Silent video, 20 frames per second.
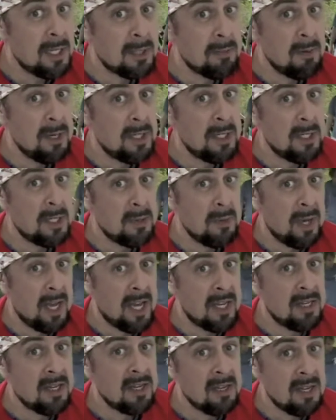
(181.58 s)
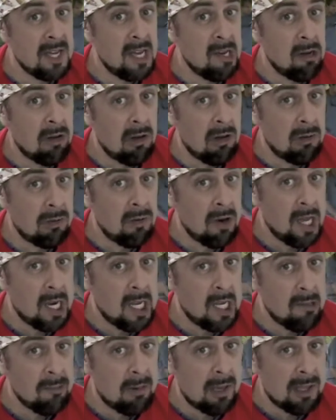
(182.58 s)
species we got today
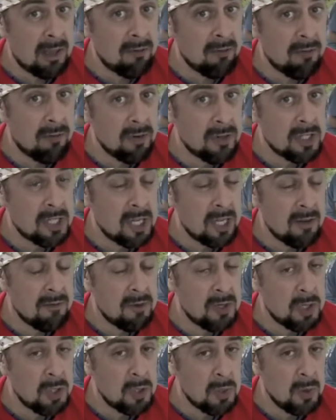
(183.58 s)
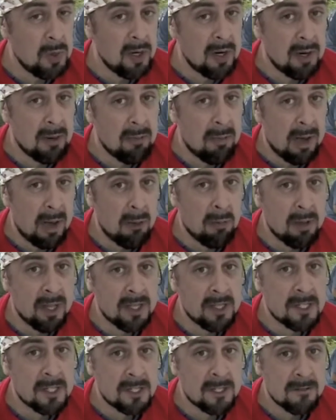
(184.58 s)
already, being the first day of 2 here at
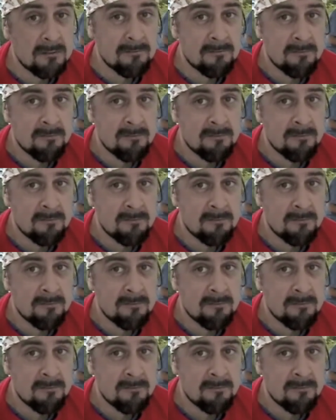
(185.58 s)
BioBlitz.